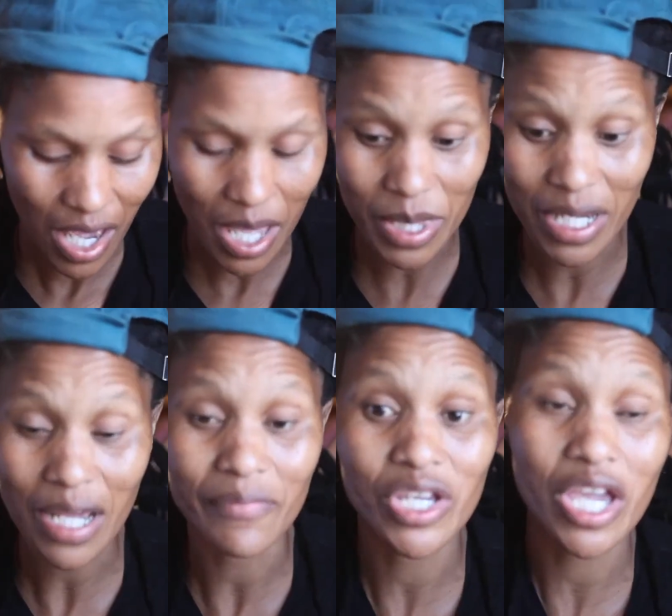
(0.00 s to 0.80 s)
And then
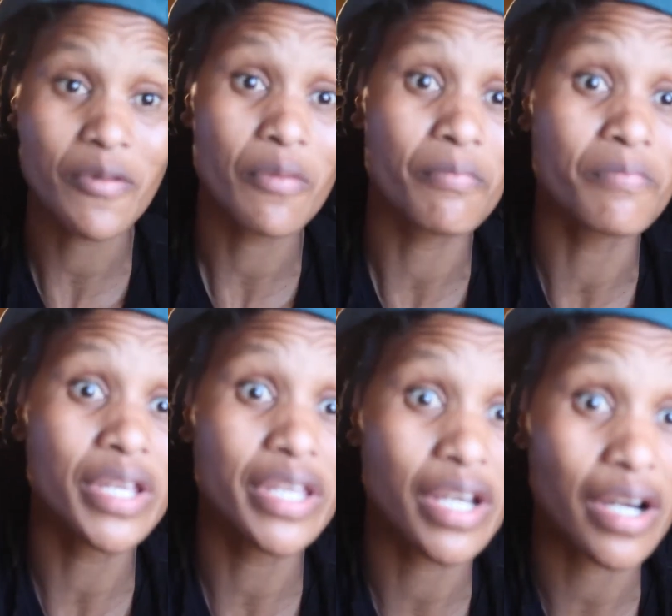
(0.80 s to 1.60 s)
I became a
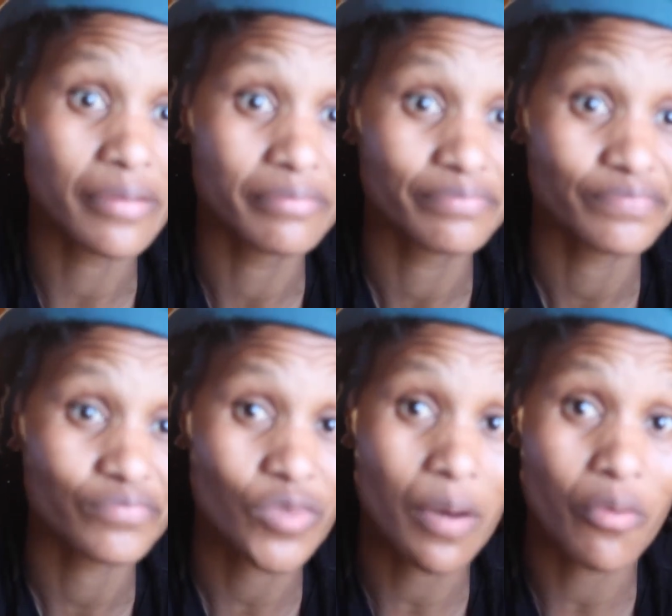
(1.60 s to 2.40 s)
media
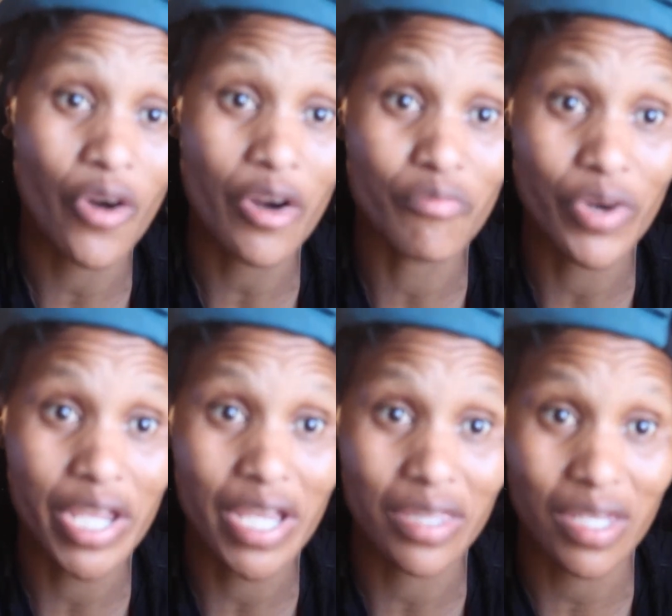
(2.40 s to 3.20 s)

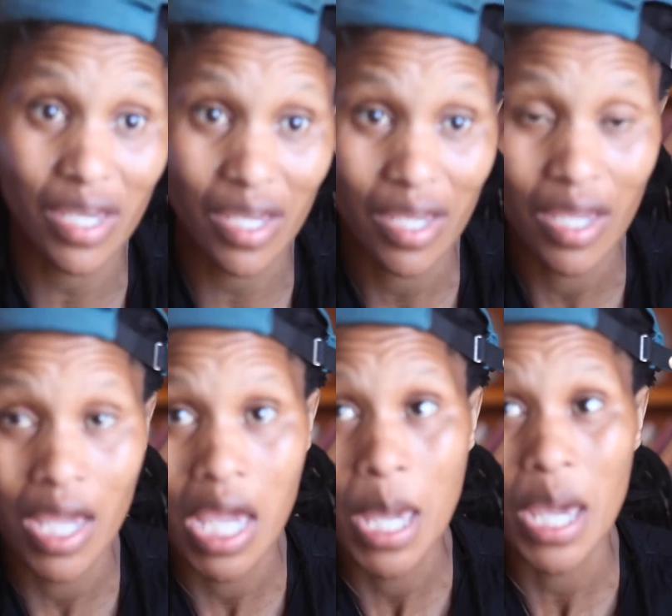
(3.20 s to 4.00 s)
groundbreaker there.
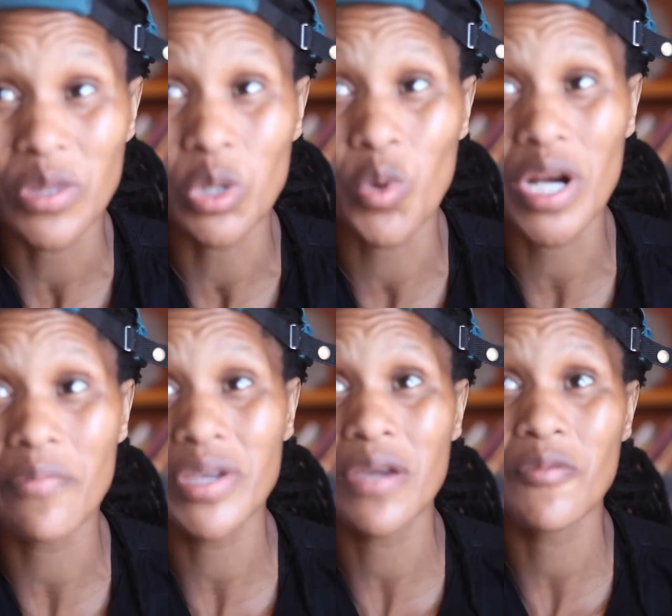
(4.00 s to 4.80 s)
And then when
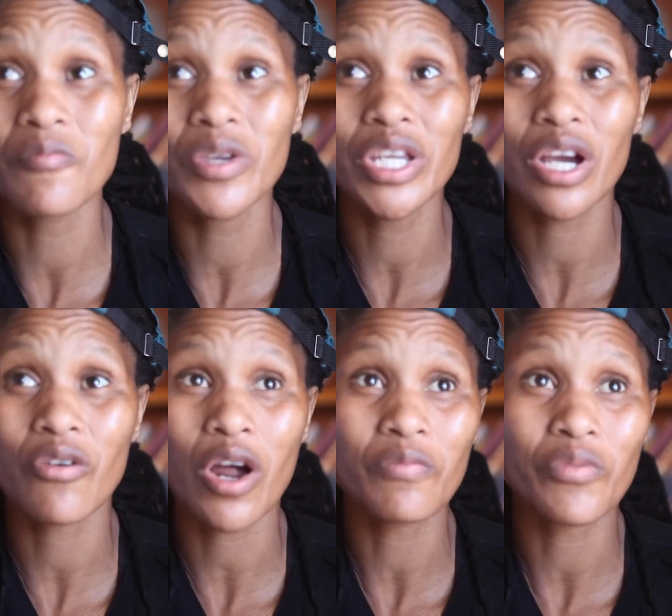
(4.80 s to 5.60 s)
I became a media
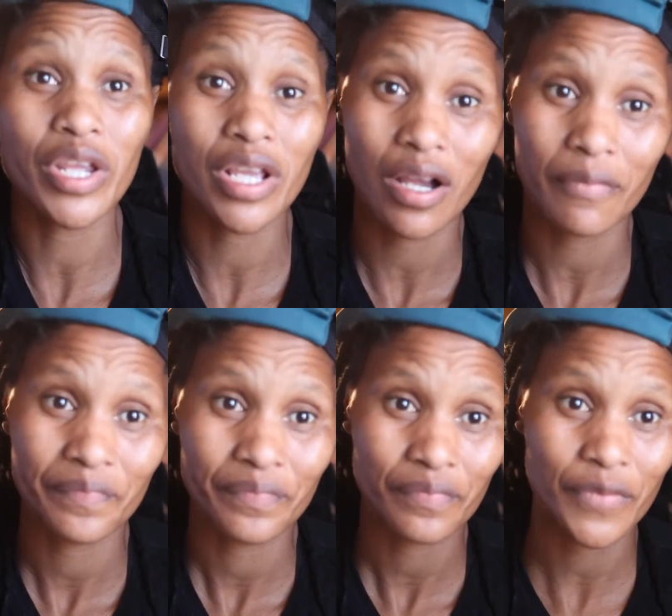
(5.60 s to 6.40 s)
groundbreaker,
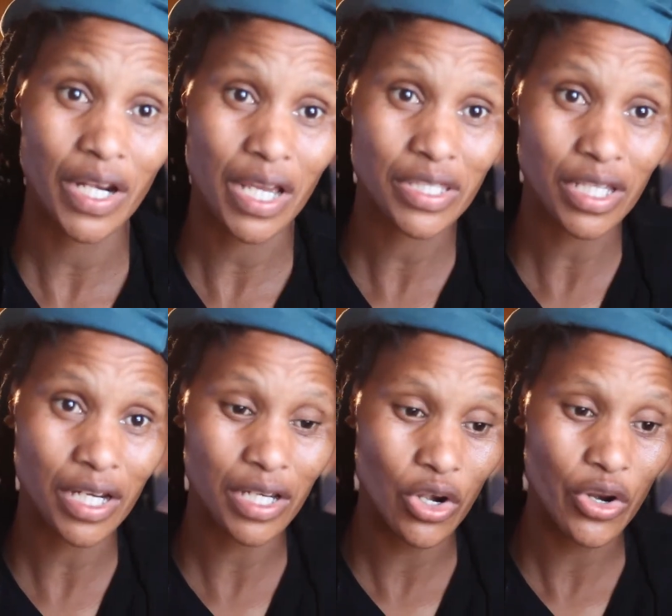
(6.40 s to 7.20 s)
then I
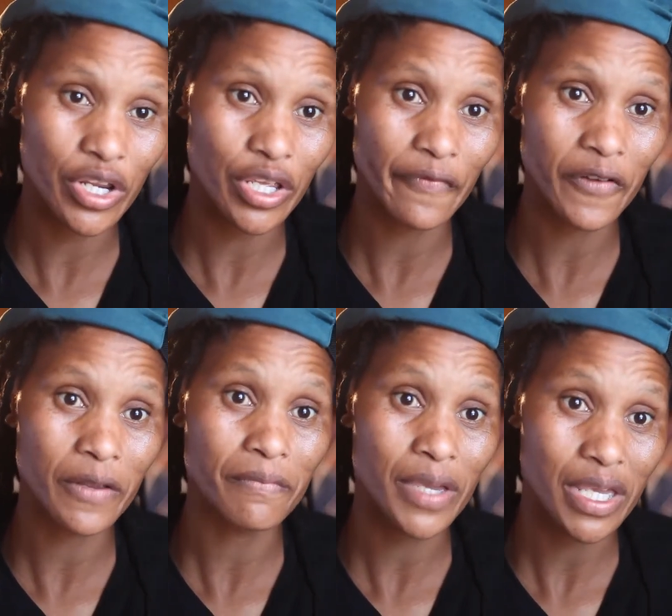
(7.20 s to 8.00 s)
started learning
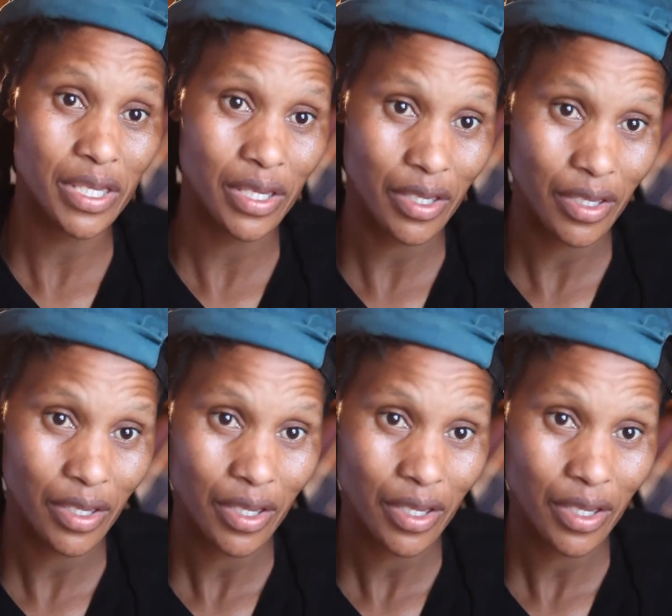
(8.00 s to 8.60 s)
filmmaking.